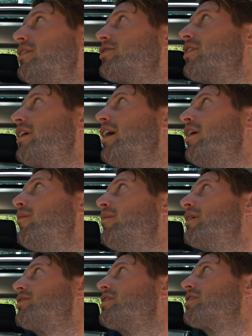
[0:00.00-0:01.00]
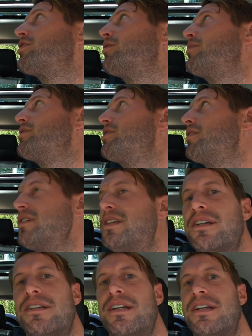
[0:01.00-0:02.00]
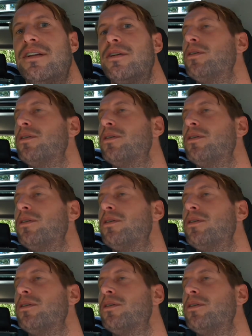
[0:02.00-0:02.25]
I'll show you how much this opens. You can tilt it